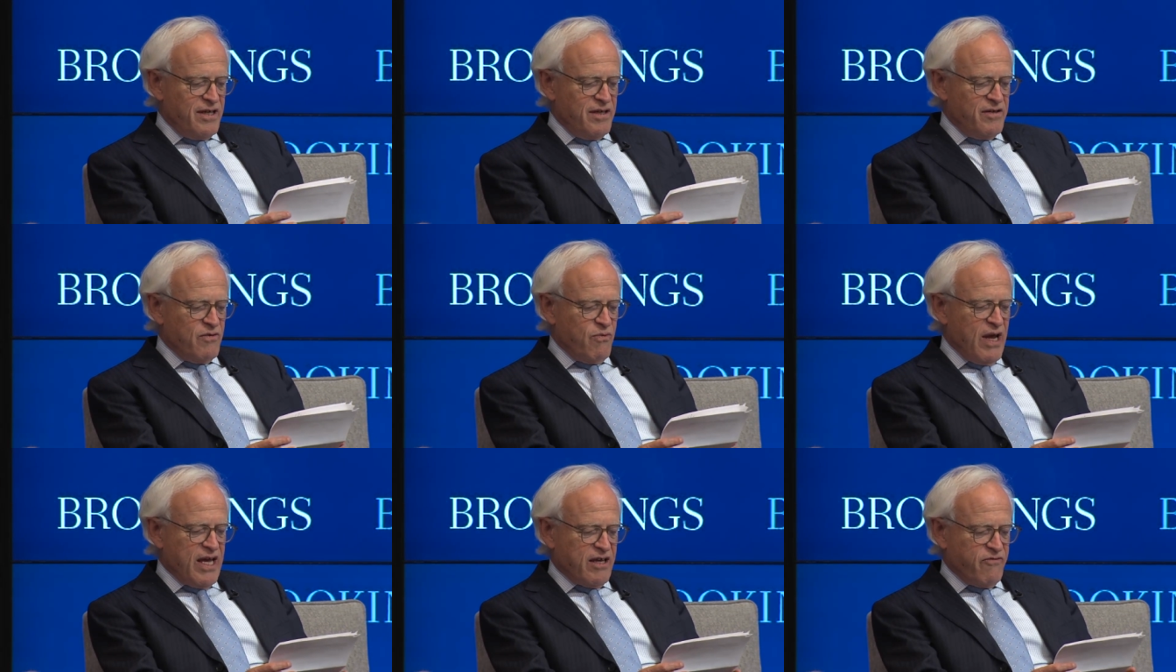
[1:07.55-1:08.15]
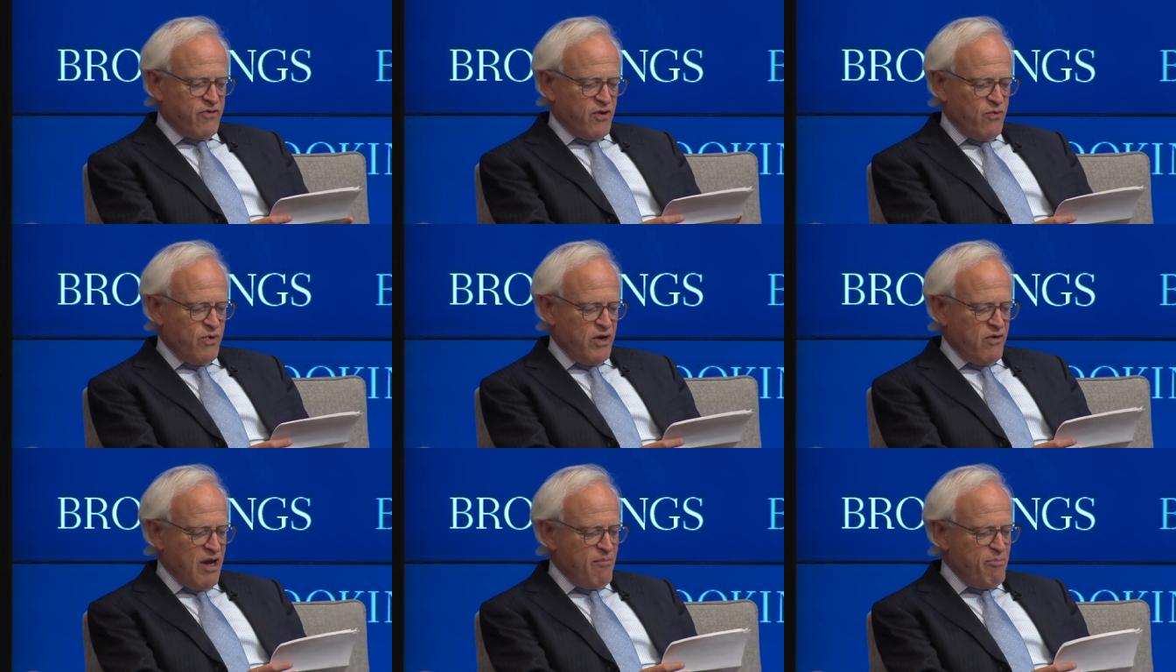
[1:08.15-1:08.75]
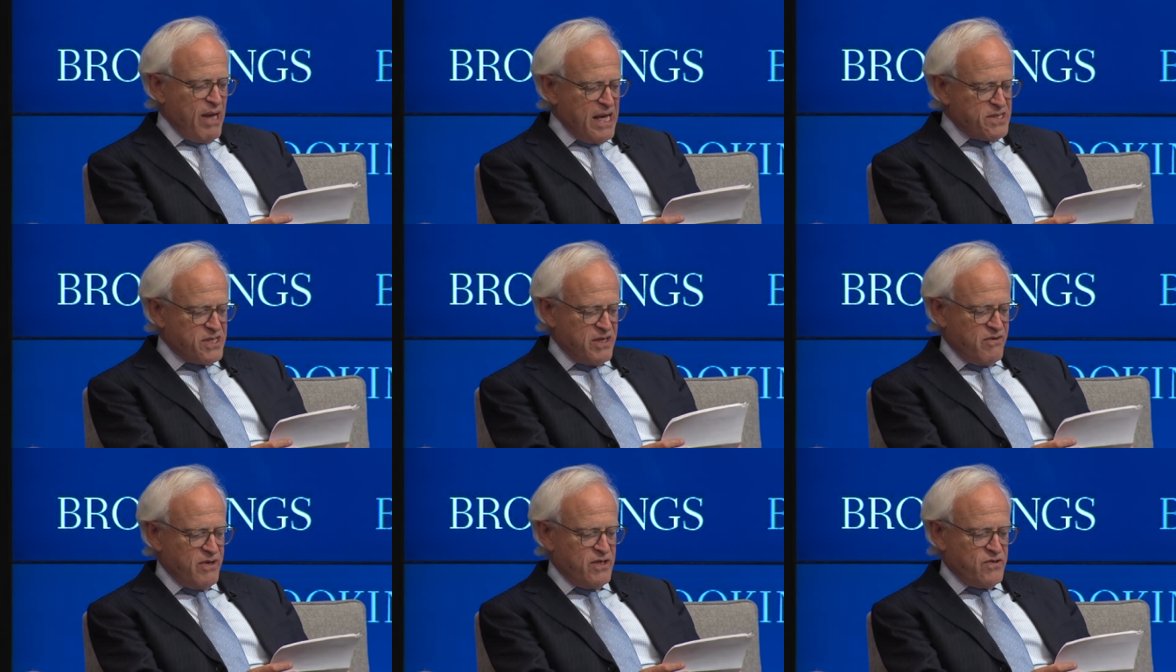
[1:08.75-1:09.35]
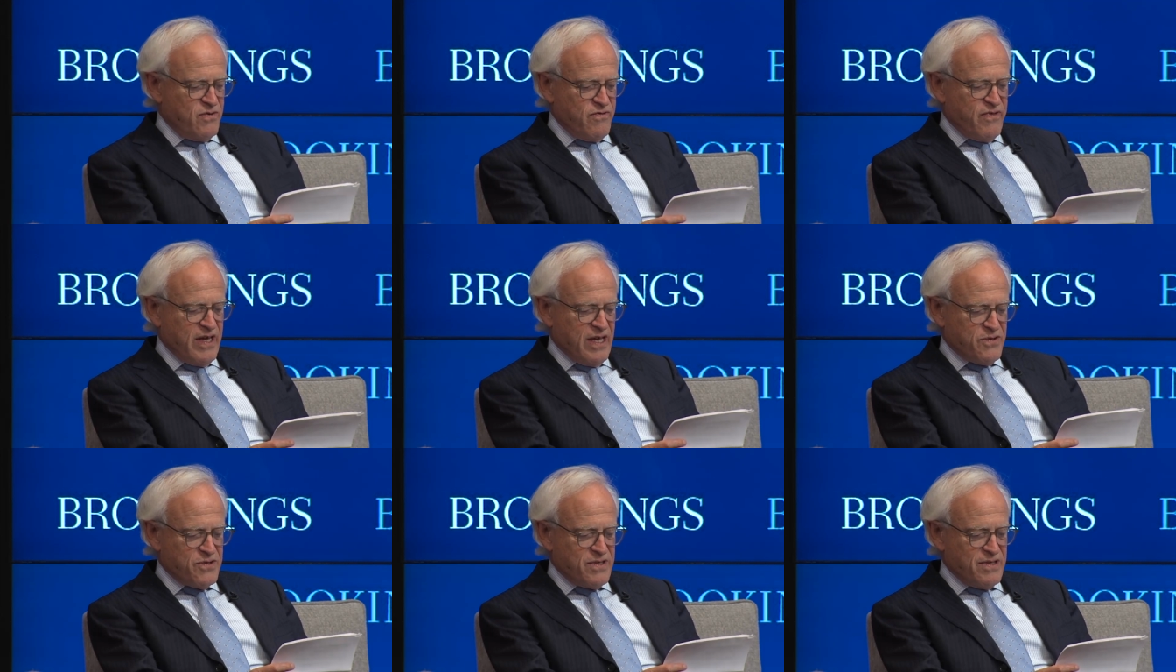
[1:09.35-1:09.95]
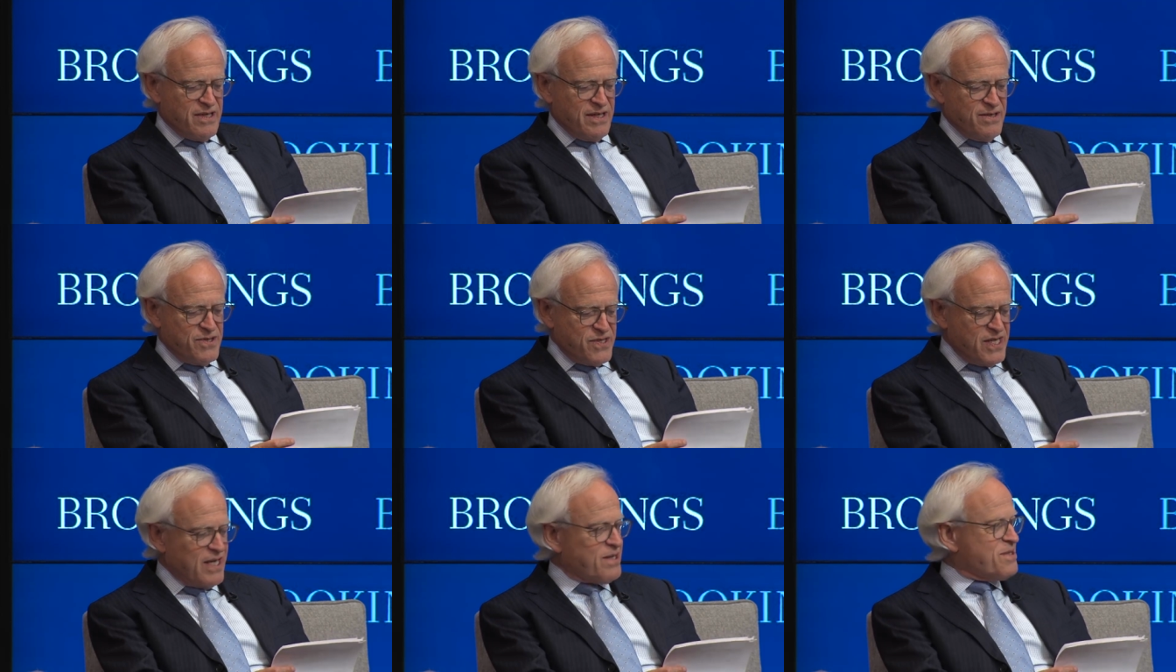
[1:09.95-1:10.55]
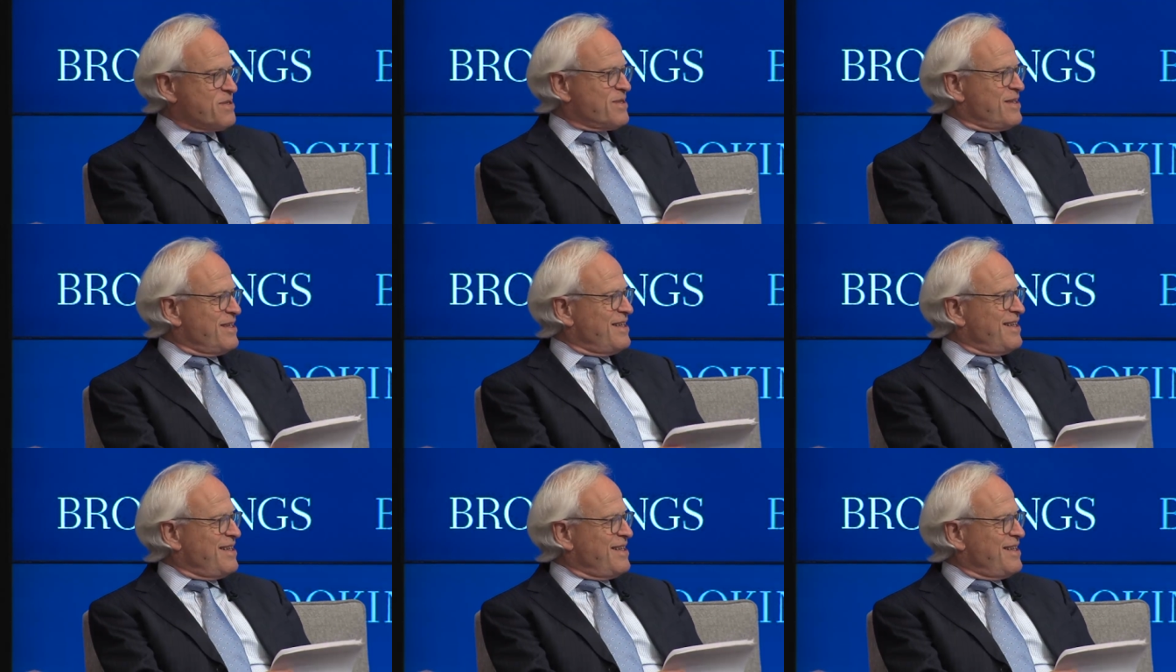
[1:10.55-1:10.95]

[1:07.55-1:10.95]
the rank of career ambassador in 2006,